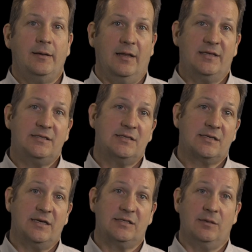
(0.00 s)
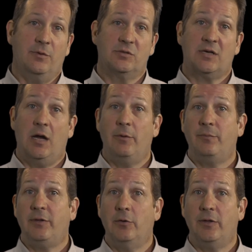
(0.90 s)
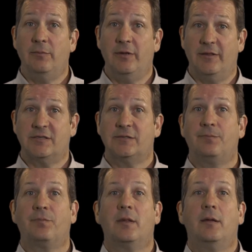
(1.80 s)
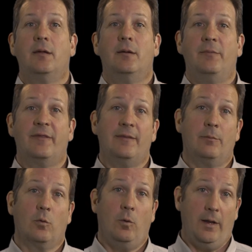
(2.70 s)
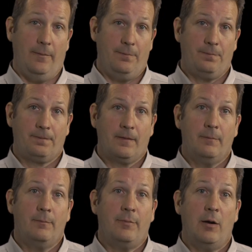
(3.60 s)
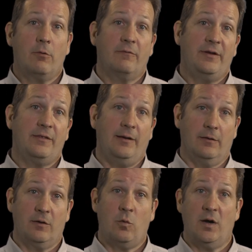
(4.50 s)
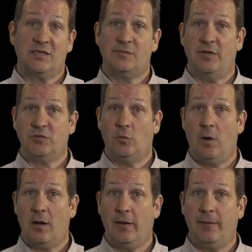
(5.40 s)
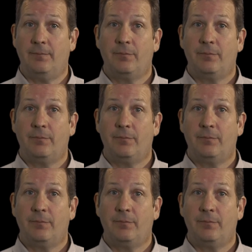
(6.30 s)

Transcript: Now let's discuss the most common PoE myths. Myth number one, power or Ethernet requires special wiring.